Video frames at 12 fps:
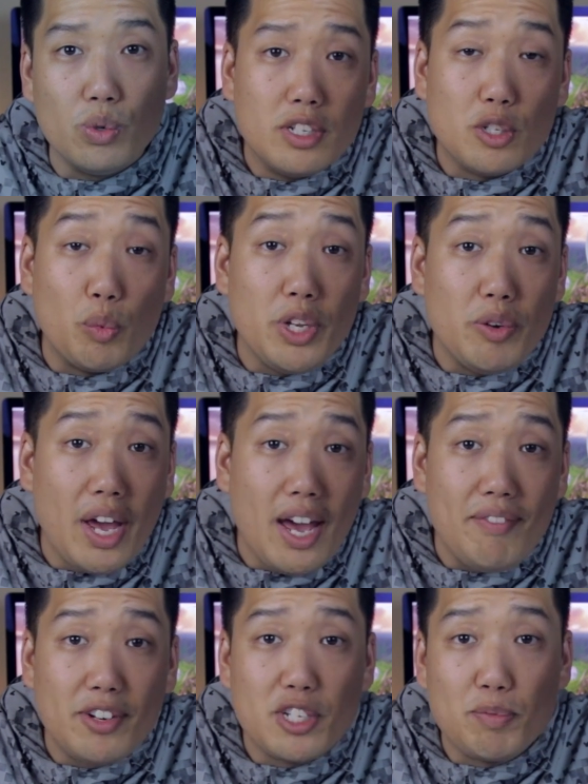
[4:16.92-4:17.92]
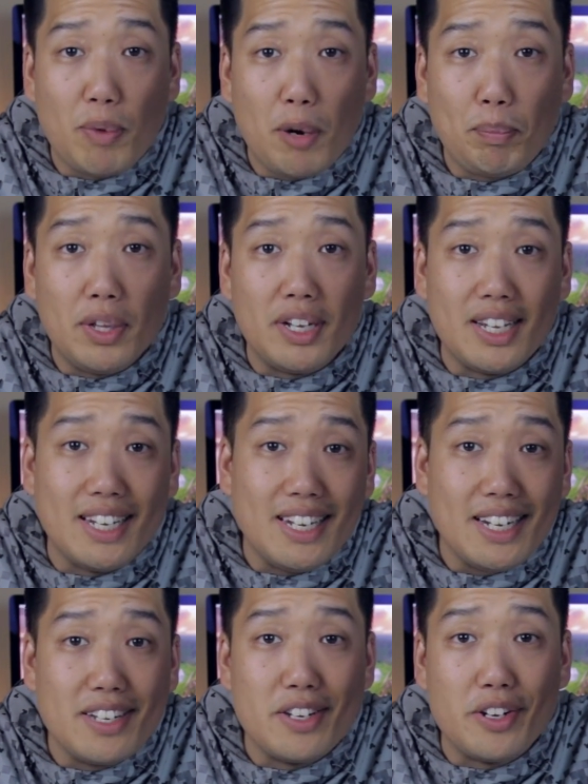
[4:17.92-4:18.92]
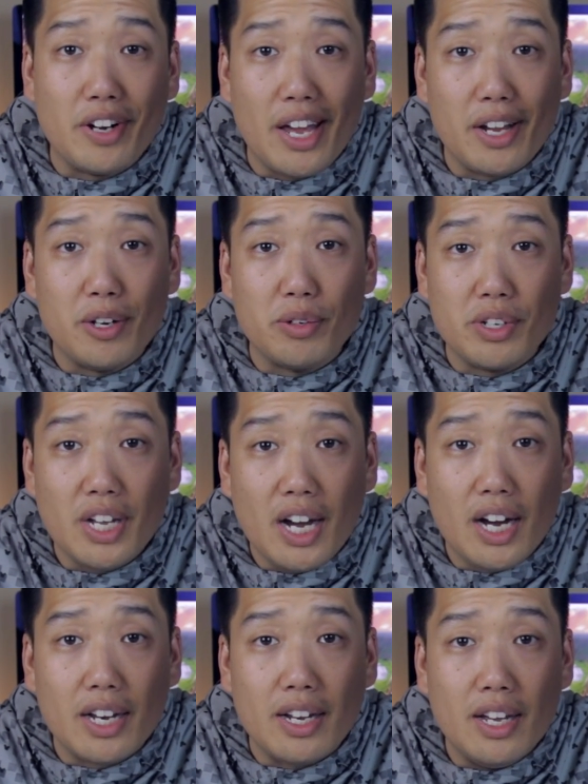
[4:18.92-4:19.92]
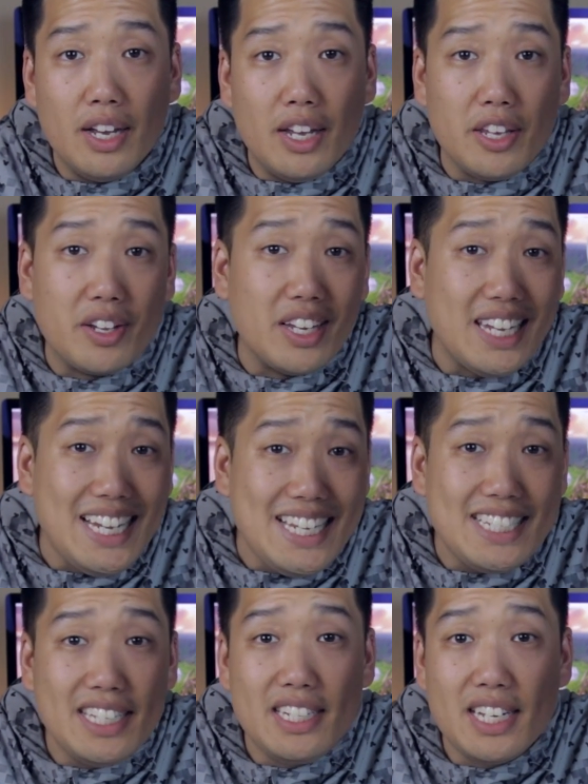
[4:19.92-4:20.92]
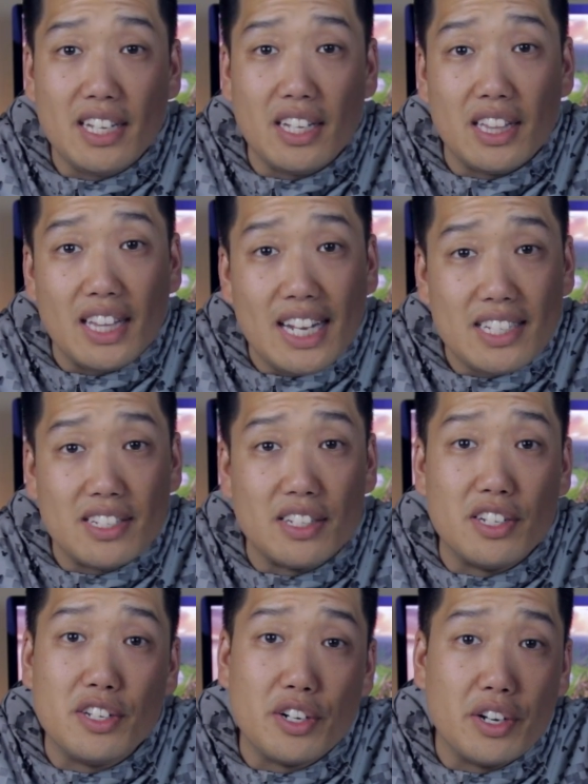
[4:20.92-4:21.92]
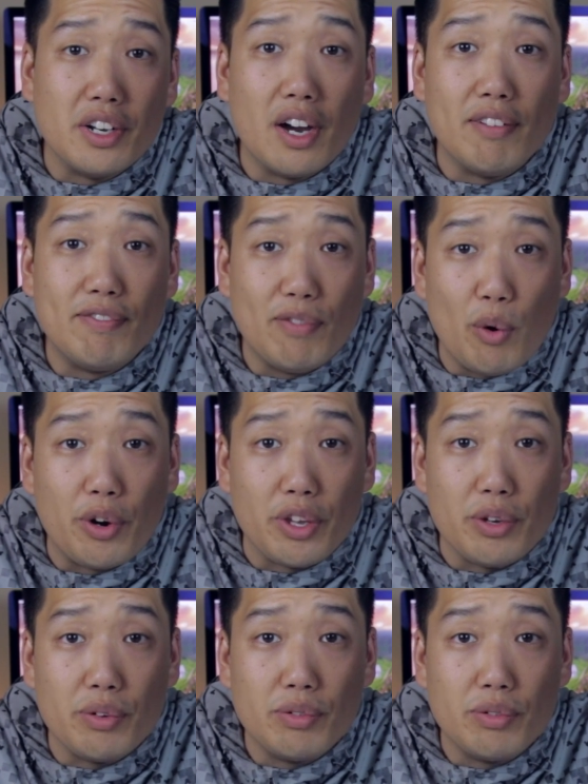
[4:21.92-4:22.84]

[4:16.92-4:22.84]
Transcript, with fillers: So when you have your smart plug connected to your Echo Dot, you can easily tell Alexa to turn it off for you.